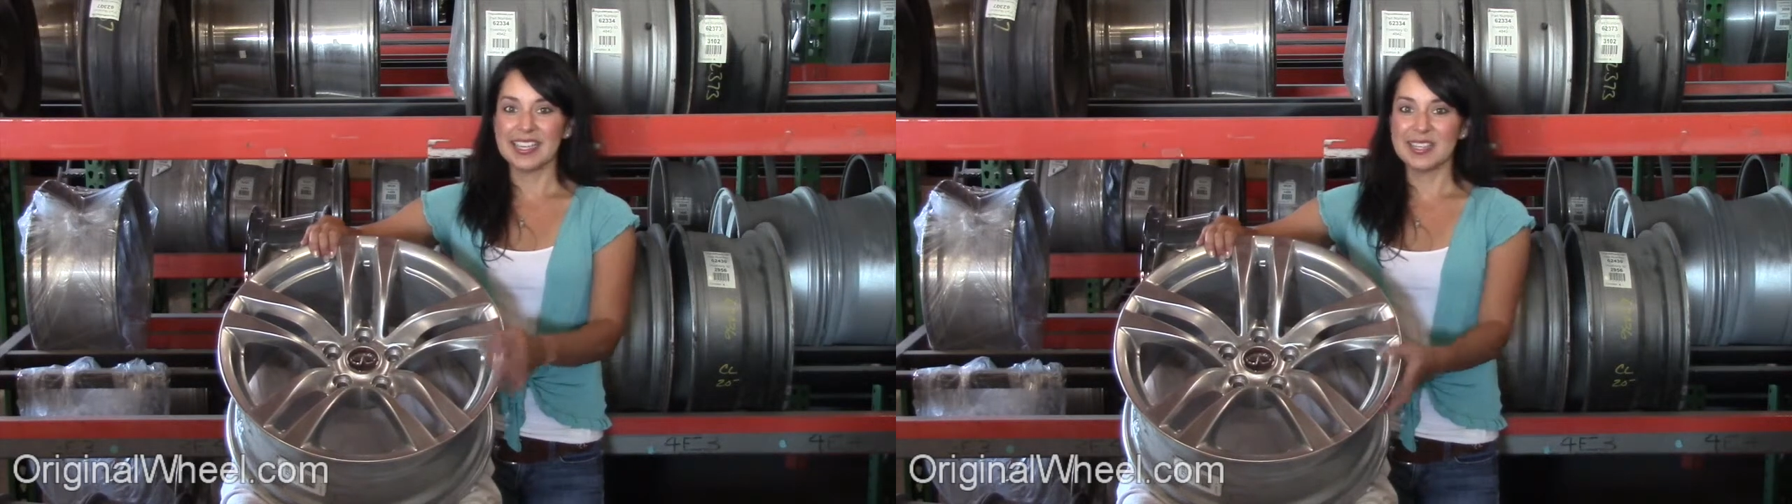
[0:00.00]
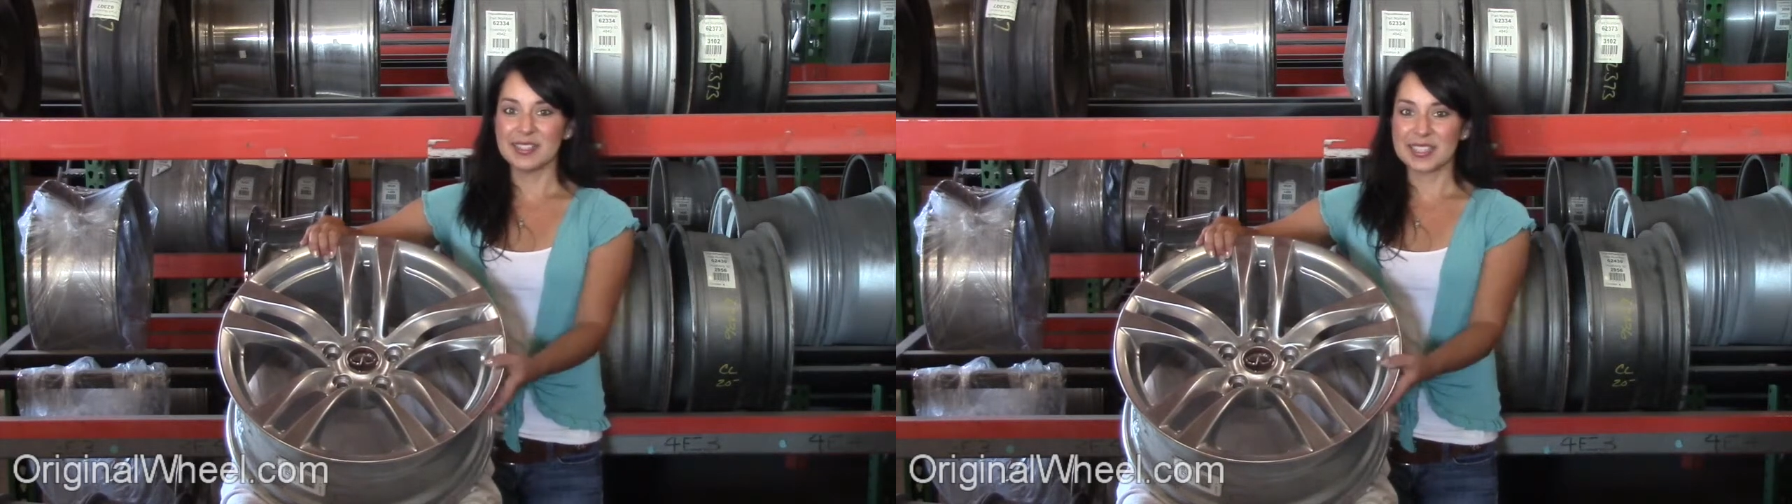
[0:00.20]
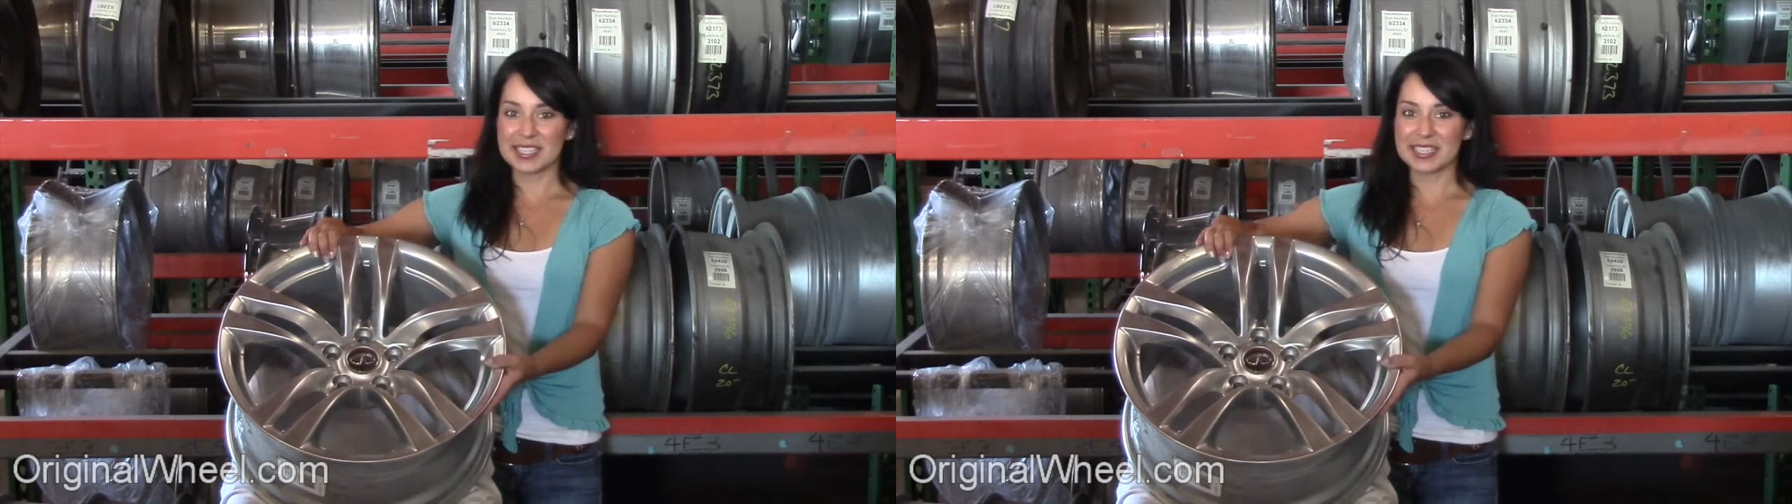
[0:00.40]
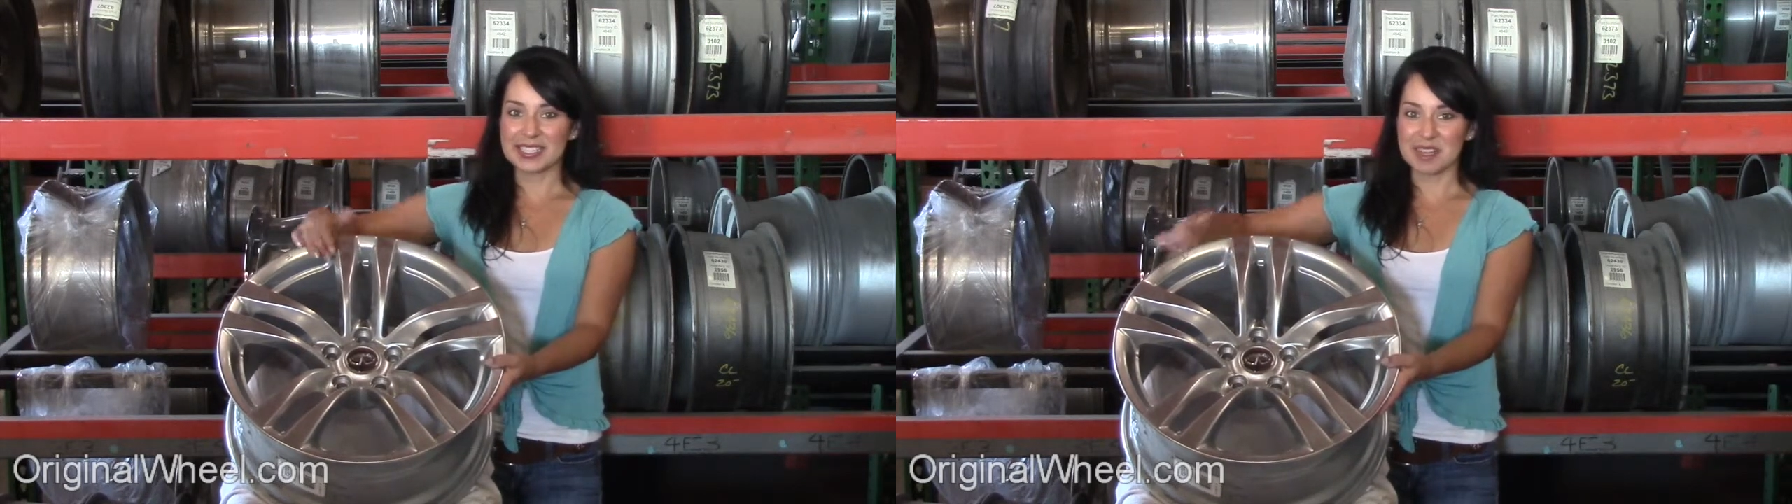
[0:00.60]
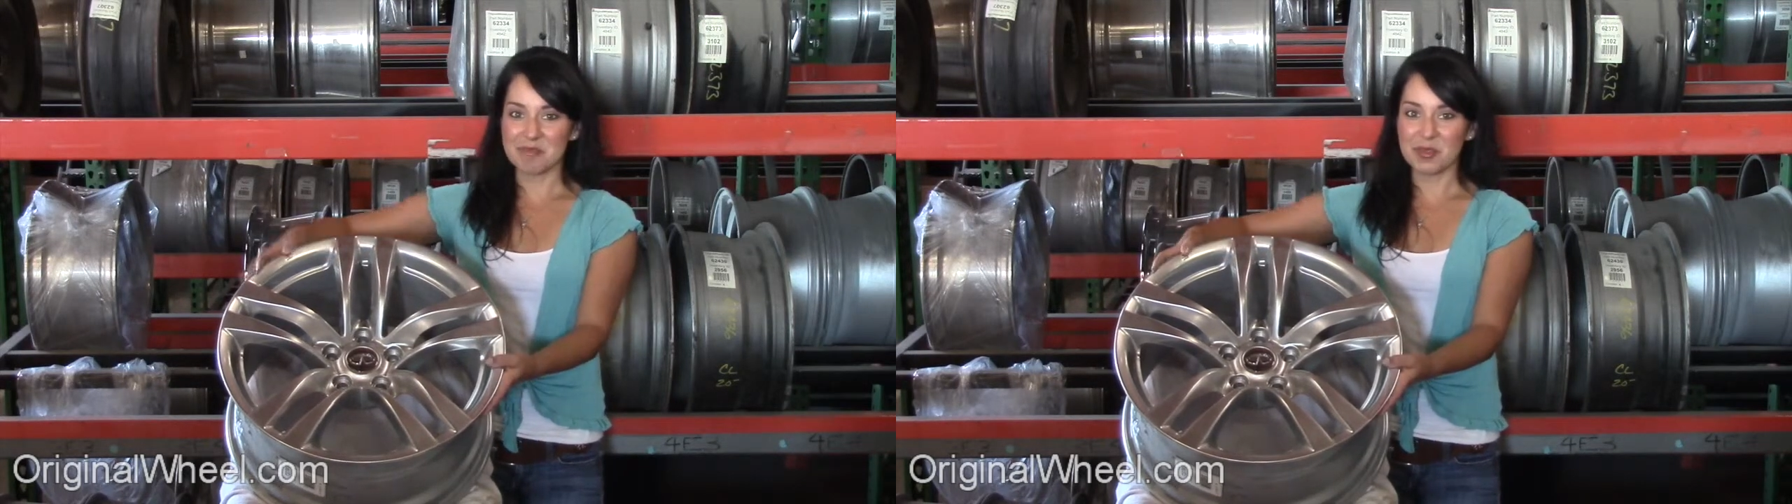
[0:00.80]
Here's an
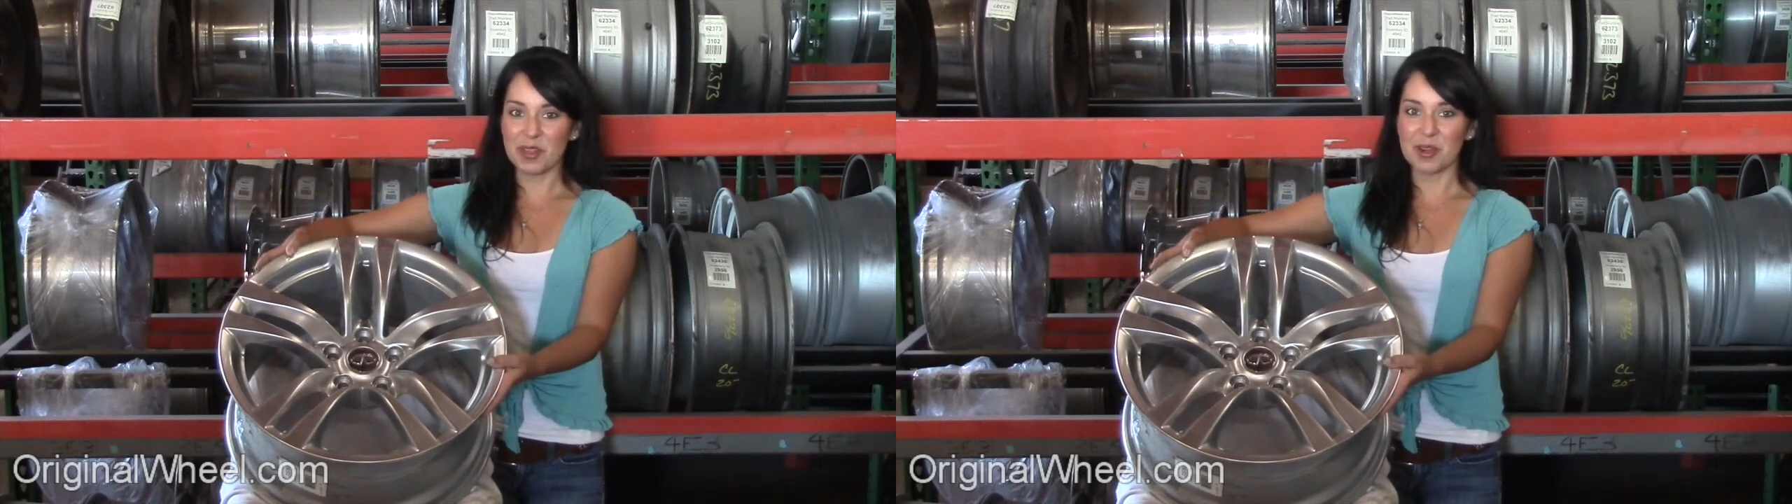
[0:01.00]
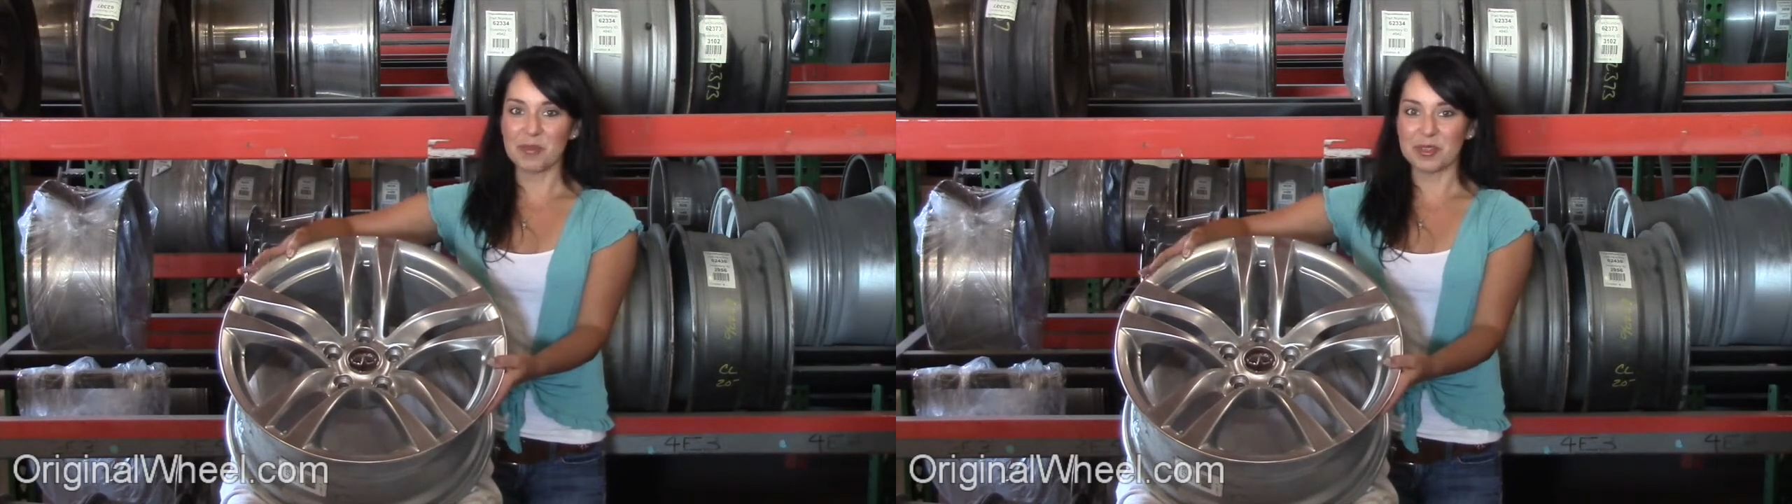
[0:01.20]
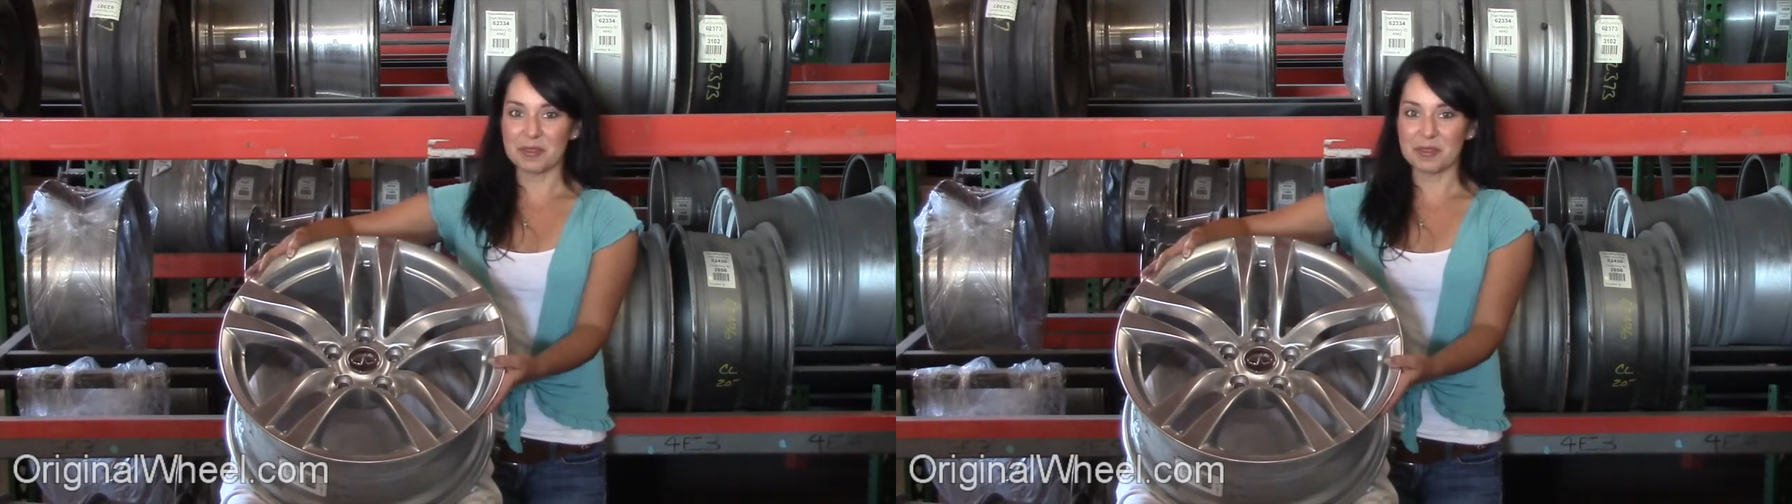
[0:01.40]
example of one